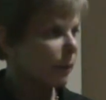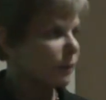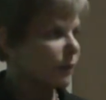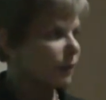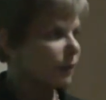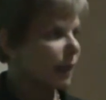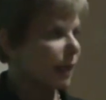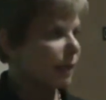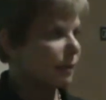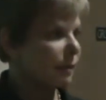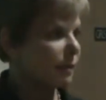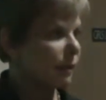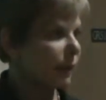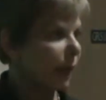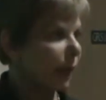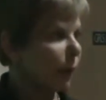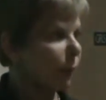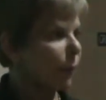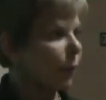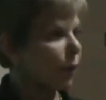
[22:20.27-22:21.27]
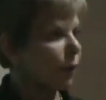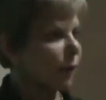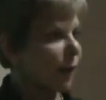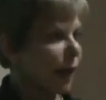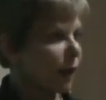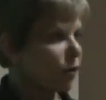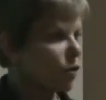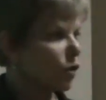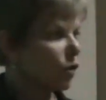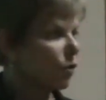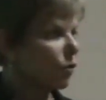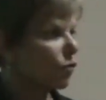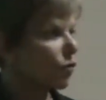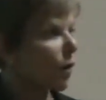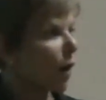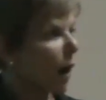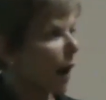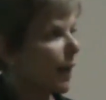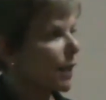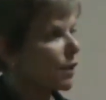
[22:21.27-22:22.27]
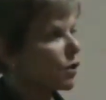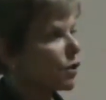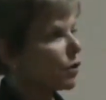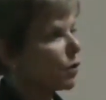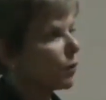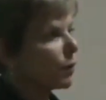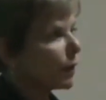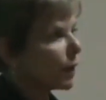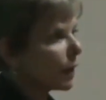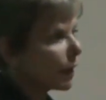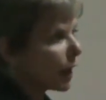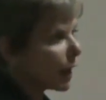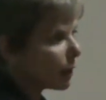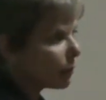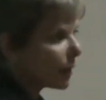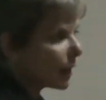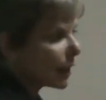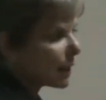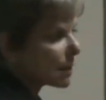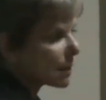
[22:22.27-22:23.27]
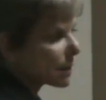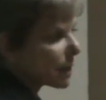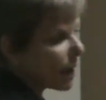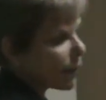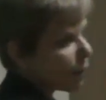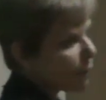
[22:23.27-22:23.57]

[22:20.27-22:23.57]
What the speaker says: state scamper then to try to get a piece of